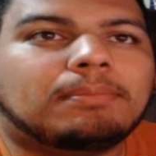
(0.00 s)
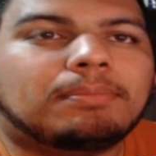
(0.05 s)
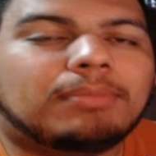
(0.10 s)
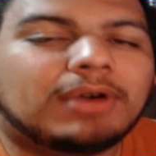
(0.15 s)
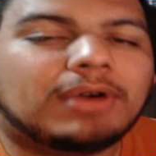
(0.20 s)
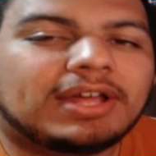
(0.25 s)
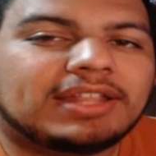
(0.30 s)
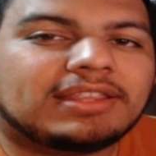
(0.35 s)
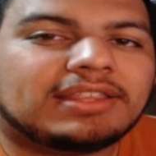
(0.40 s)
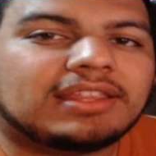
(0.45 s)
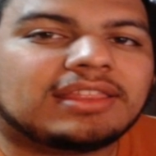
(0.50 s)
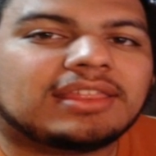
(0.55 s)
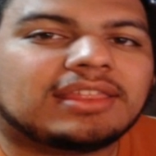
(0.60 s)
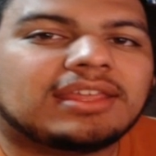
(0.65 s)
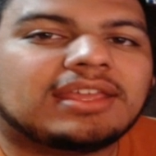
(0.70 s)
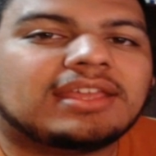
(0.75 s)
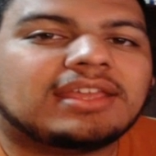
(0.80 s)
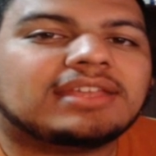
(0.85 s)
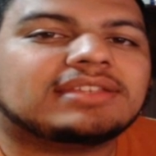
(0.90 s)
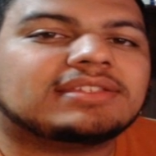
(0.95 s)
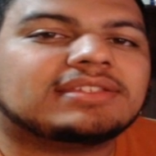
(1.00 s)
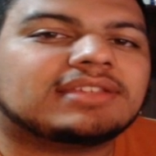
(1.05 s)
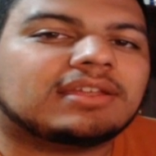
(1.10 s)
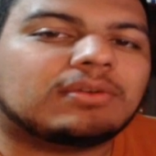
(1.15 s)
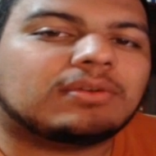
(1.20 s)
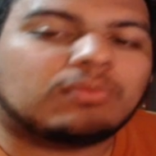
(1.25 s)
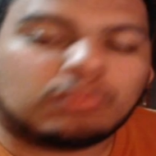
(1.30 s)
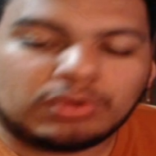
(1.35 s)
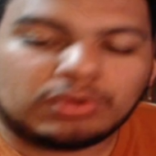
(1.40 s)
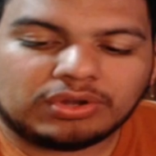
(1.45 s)
But the thing is,
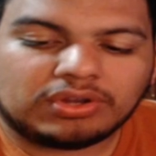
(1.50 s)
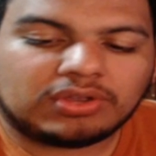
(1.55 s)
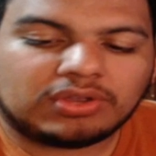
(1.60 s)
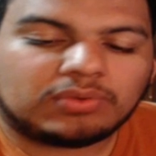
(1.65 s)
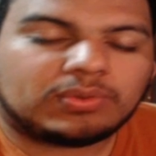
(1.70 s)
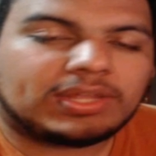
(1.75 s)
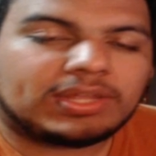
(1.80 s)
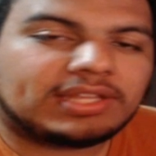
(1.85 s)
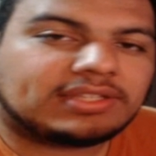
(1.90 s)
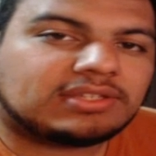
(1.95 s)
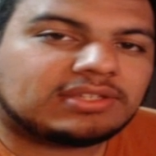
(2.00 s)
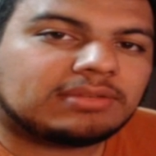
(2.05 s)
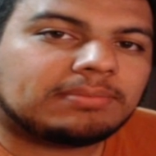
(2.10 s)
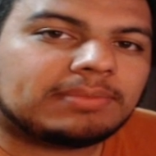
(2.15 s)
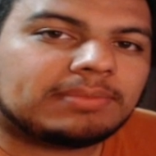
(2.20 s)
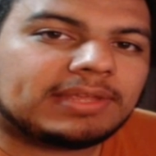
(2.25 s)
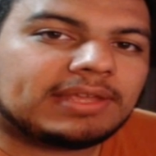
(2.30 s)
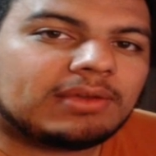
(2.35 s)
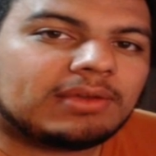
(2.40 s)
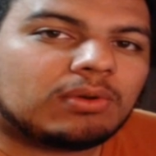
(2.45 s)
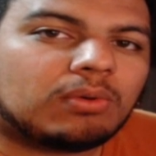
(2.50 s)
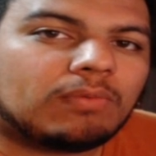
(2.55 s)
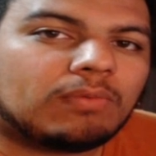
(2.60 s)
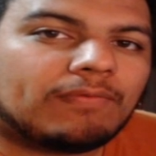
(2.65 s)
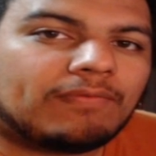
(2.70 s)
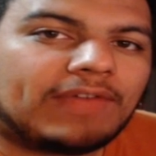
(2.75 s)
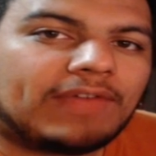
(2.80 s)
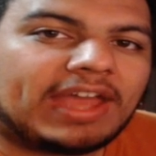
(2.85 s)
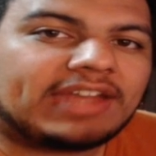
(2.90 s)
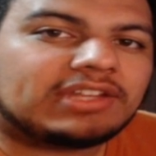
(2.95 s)
we're going to be
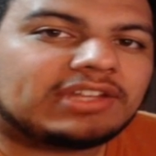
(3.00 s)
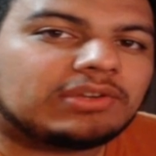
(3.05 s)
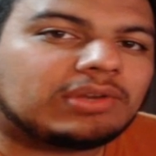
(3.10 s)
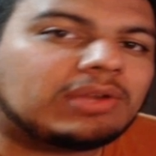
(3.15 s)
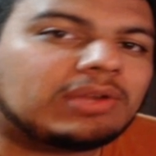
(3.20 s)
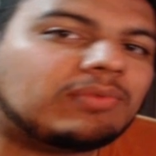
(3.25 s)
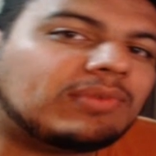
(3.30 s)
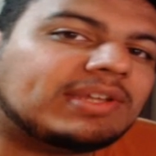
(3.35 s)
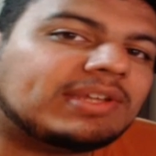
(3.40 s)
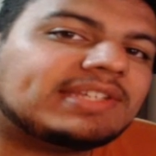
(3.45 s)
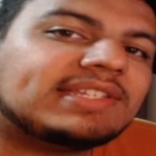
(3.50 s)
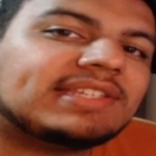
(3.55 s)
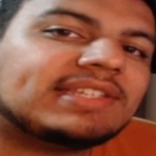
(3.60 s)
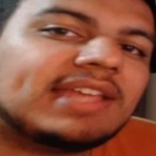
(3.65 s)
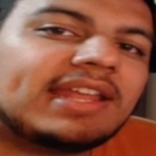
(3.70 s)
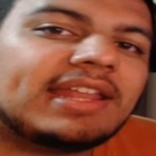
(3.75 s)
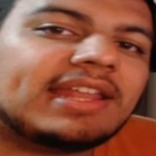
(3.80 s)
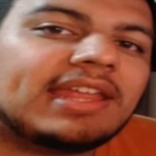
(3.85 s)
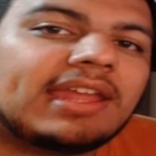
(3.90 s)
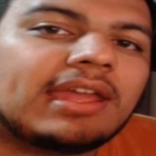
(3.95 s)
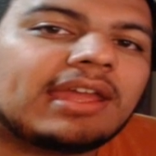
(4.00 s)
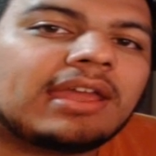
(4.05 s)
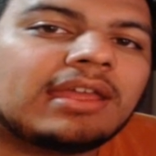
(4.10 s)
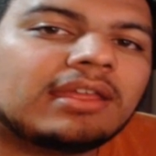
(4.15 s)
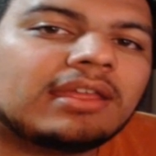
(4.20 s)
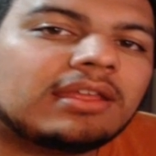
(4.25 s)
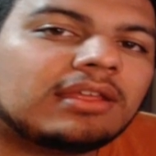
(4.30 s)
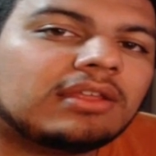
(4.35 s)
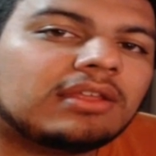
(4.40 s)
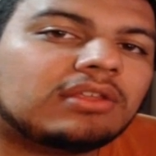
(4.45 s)
factory resetting
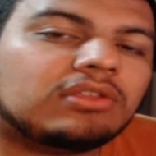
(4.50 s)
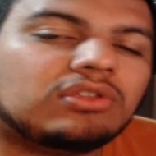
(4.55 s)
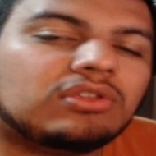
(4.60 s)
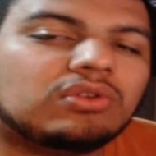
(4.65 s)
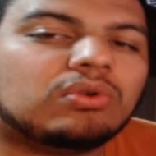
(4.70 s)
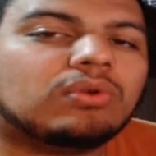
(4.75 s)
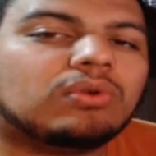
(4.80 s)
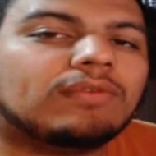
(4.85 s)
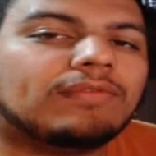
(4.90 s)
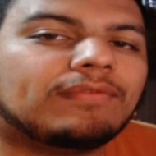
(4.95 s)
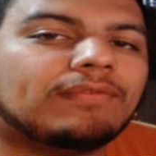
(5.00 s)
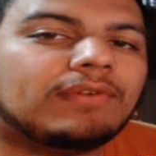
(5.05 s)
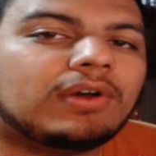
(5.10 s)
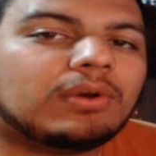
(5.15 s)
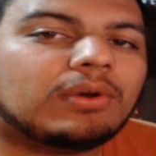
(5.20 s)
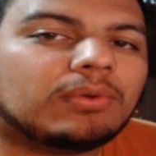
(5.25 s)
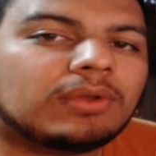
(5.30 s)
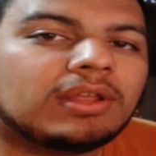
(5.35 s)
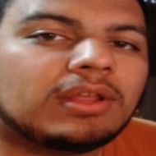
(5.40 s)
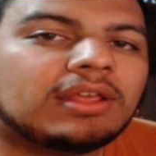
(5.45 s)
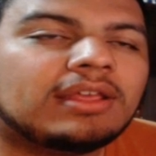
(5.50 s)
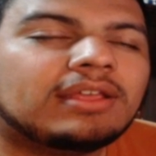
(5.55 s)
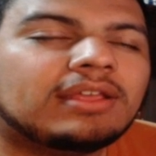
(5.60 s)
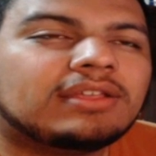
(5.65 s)
your phone.